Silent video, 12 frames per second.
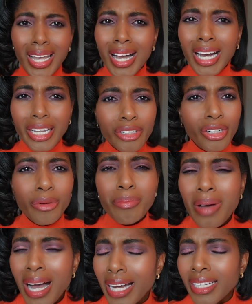I know
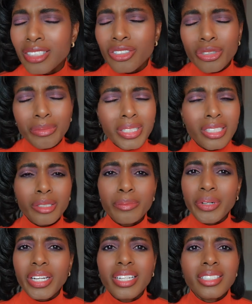MAC and so many other
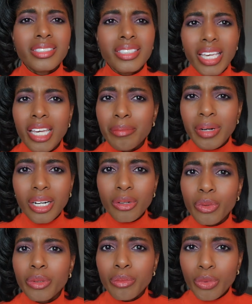brands came
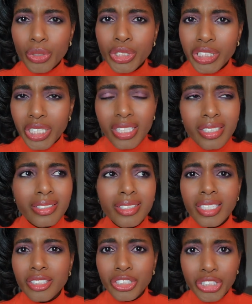out with more shades
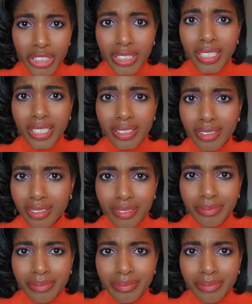than she had.